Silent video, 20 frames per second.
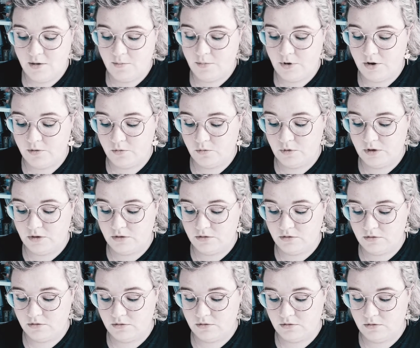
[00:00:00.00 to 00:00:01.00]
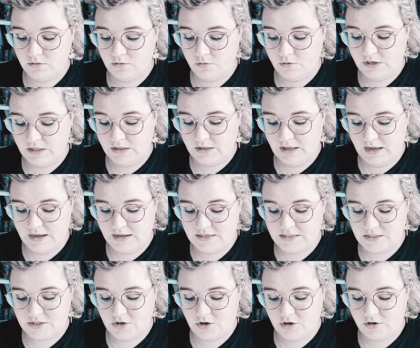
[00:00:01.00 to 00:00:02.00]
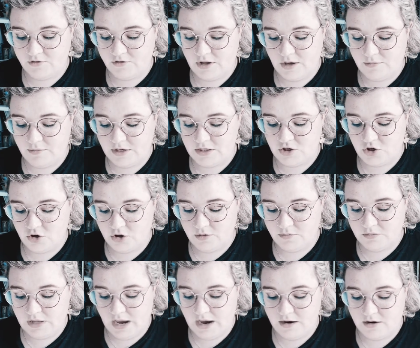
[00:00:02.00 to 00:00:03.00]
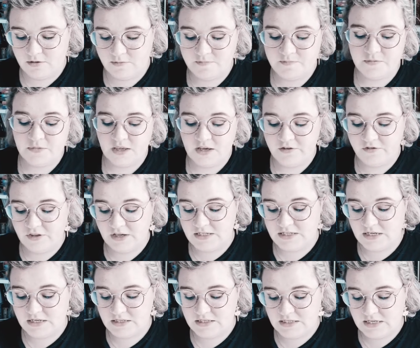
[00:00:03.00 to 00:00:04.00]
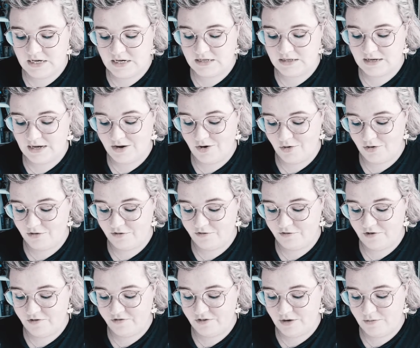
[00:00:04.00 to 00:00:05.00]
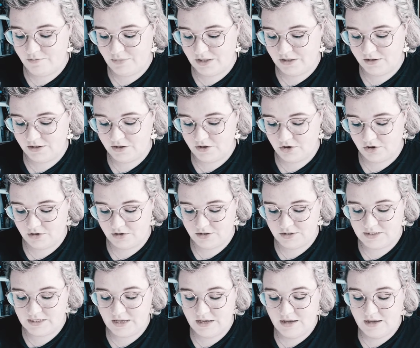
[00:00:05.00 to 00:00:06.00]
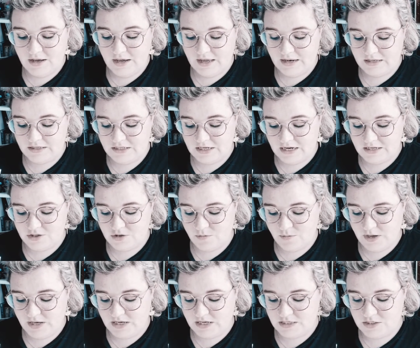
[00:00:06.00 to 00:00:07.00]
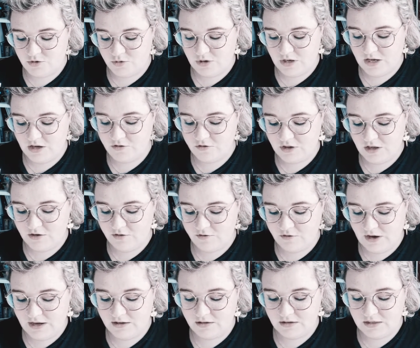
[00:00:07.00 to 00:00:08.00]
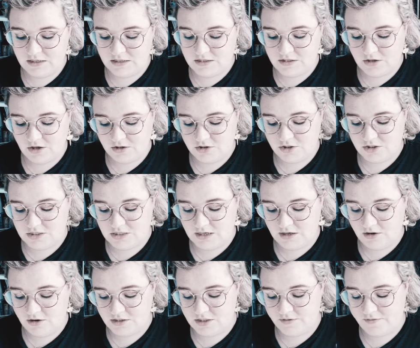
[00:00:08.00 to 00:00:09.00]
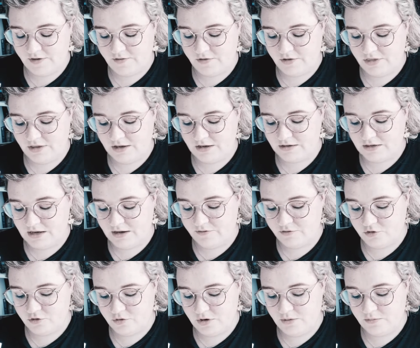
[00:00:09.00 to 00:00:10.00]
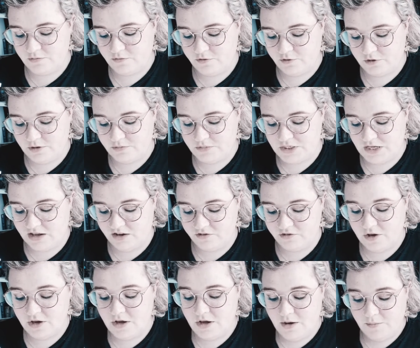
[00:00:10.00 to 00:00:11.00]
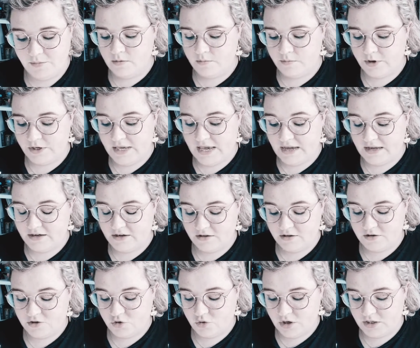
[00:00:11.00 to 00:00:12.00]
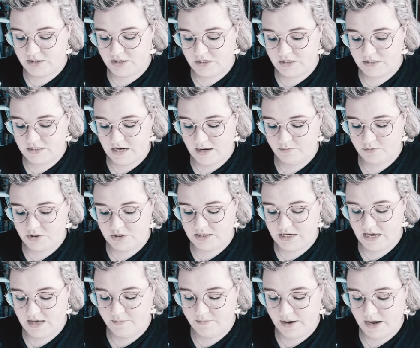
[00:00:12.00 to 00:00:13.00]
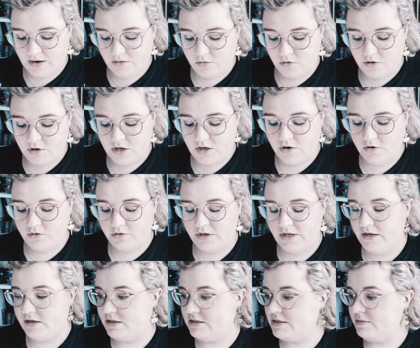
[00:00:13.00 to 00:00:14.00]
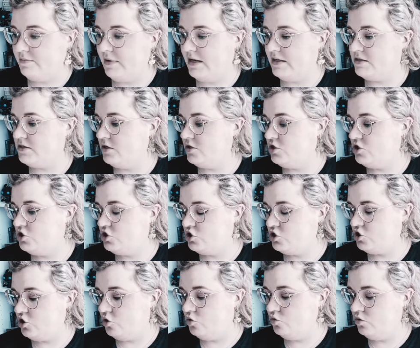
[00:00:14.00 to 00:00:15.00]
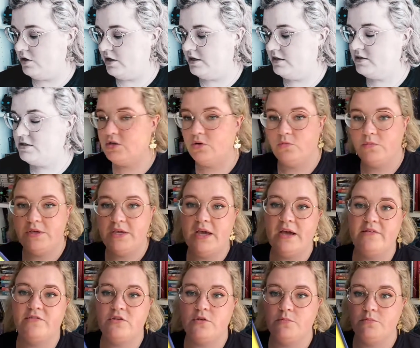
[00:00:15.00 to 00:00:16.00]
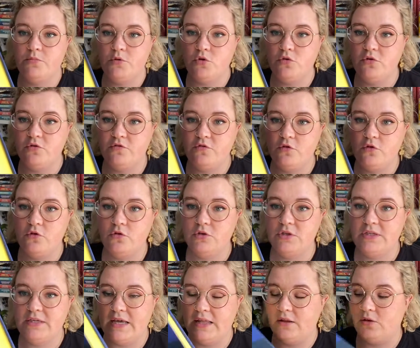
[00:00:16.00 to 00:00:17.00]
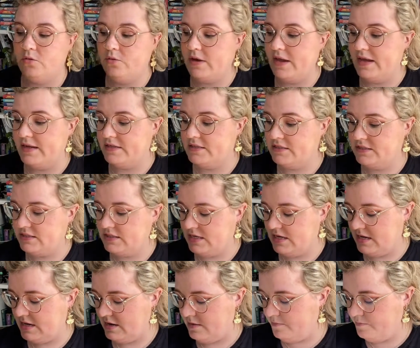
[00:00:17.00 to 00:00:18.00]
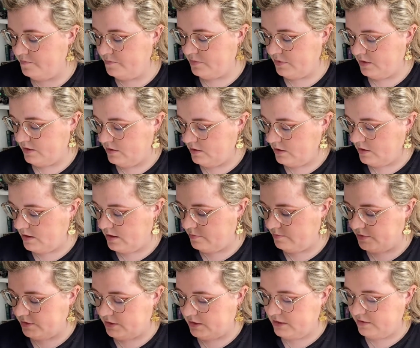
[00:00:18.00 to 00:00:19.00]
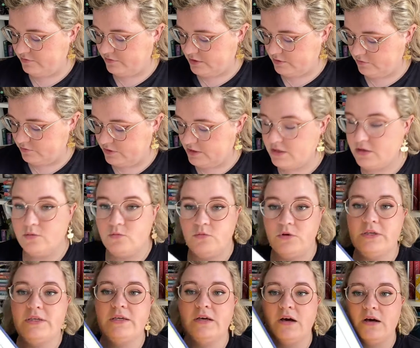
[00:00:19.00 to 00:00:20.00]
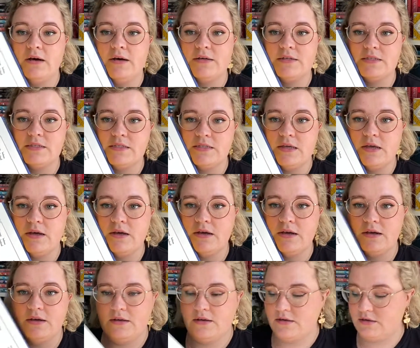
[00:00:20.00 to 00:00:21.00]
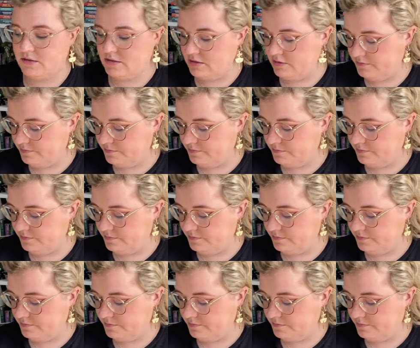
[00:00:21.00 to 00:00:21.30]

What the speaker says: But when Will asks, none of them can turn him down. If they succeed, they earn $50 million and a chance to make history. If they fail, it's not just the loss of everything they've dreamed for themselves, but yet another thwarted attempt to take back what colonialism has stolen. So we have some beautiful yellow edges here. I believe that we are signed.